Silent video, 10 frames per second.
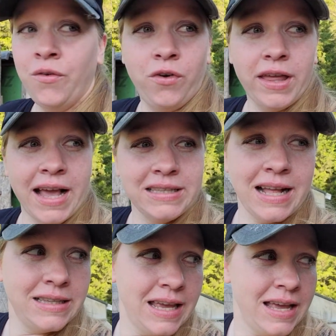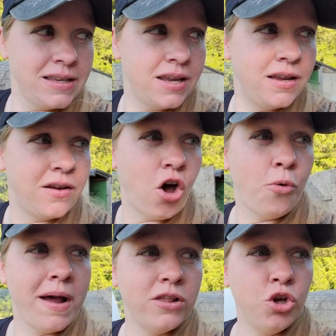Well, I guess that's it. All
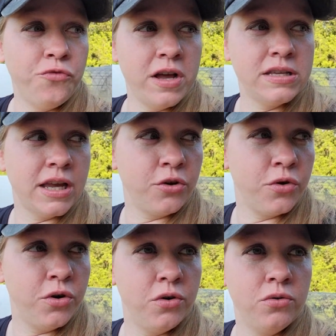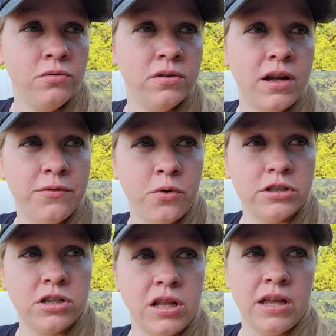my loofahs I grew,
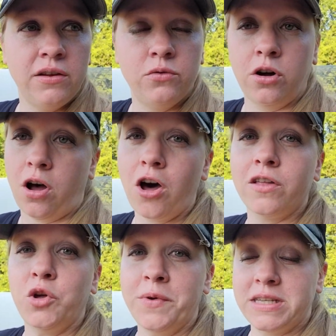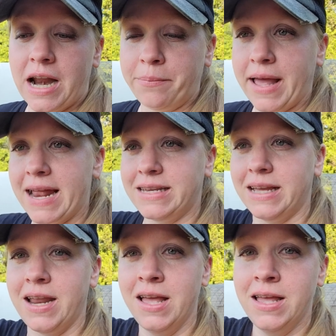unfortunately. Well, all the loofahs that I
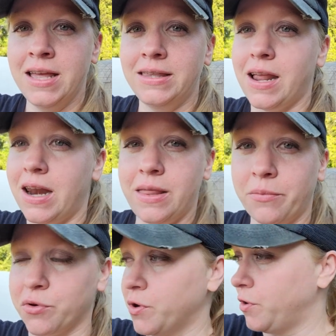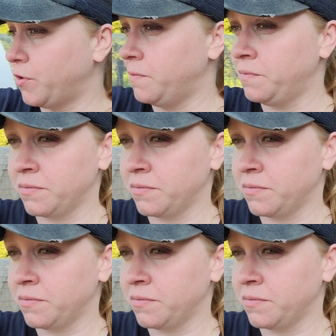planted, none of them grew.